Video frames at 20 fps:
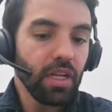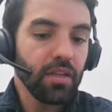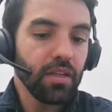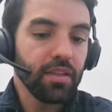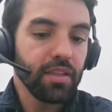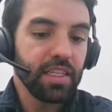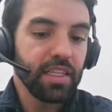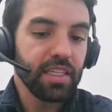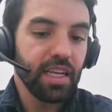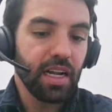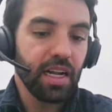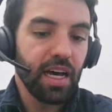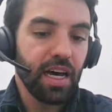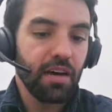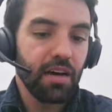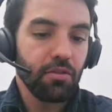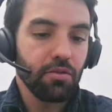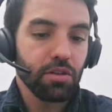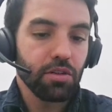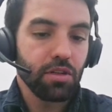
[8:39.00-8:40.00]
This
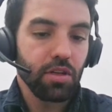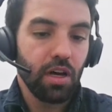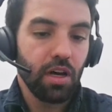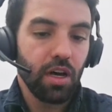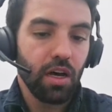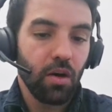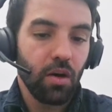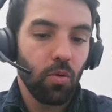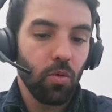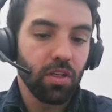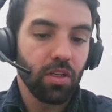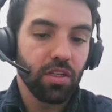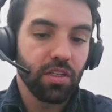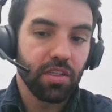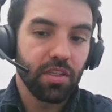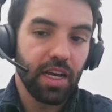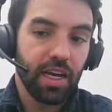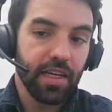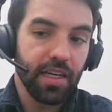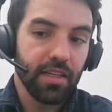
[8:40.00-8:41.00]
allows
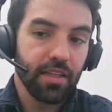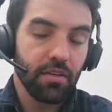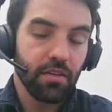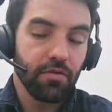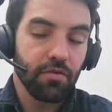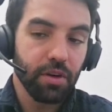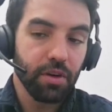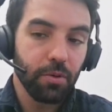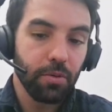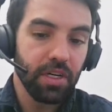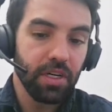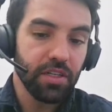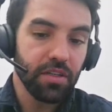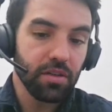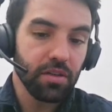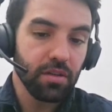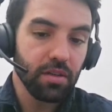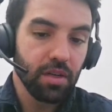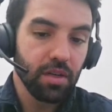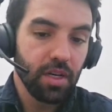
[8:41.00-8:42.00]
one-side
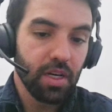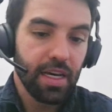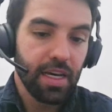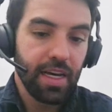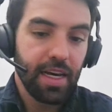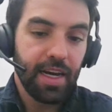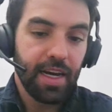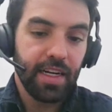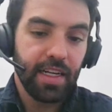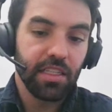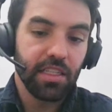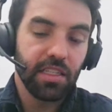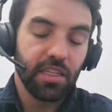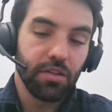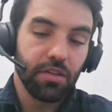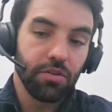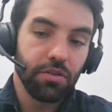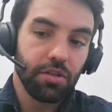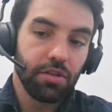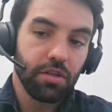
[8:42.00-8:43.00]
configuration and
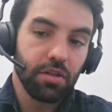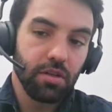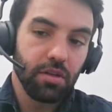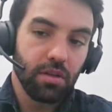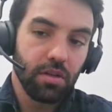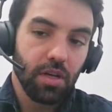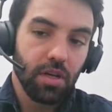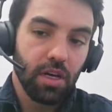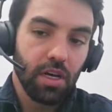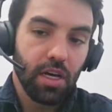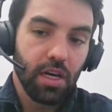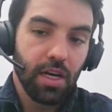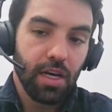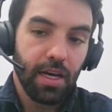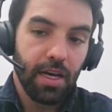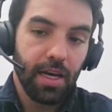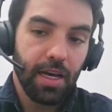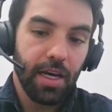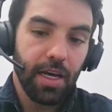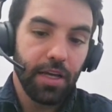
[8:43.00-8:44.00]
execution
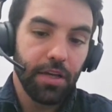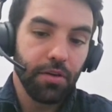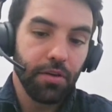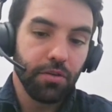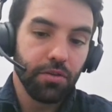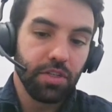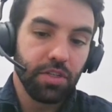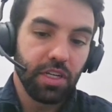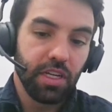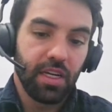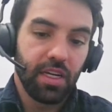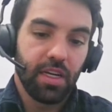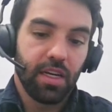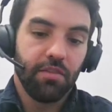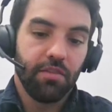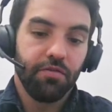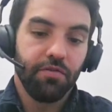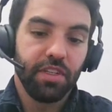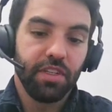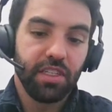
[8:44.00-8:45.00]
using
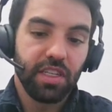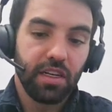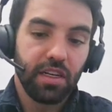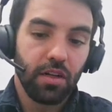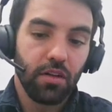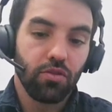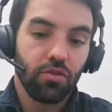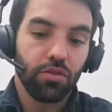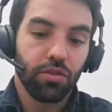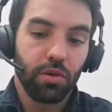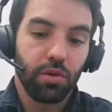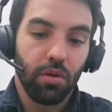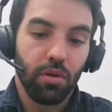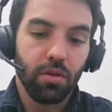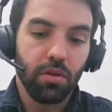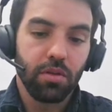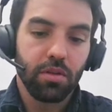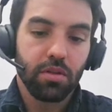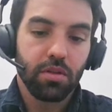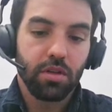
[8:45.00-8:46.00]
physical
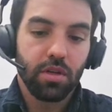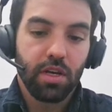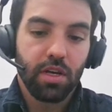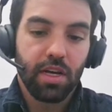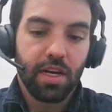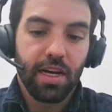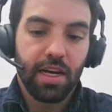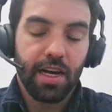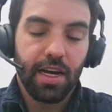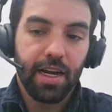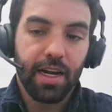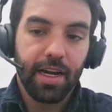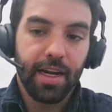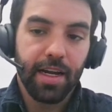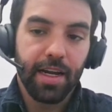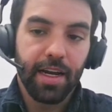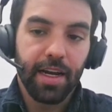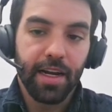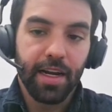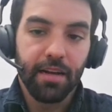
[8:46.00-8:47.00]
controls and
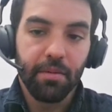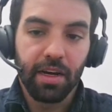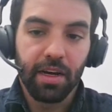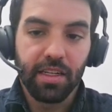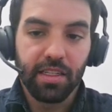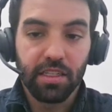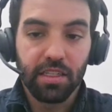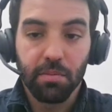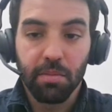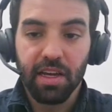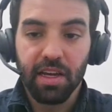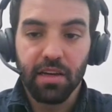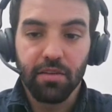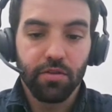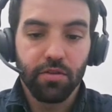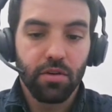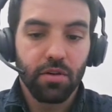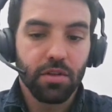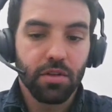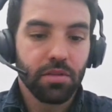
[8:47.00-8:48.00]
the device display,
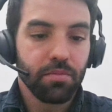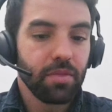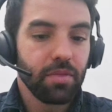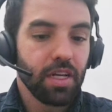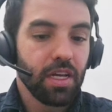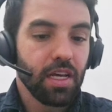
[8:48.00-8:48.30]
of course.